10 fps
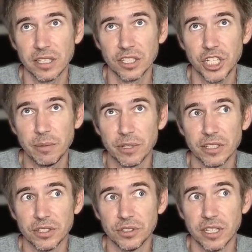the shape of the
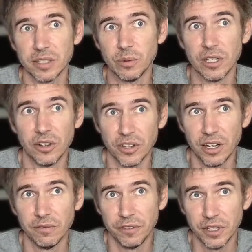struct, and what all the
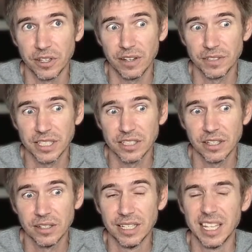field offsets
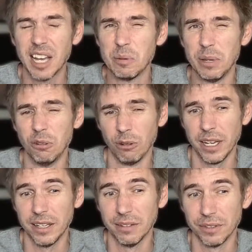are. That would be
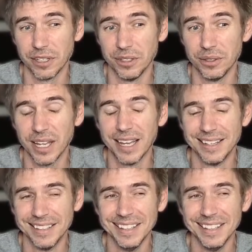great if it could do that.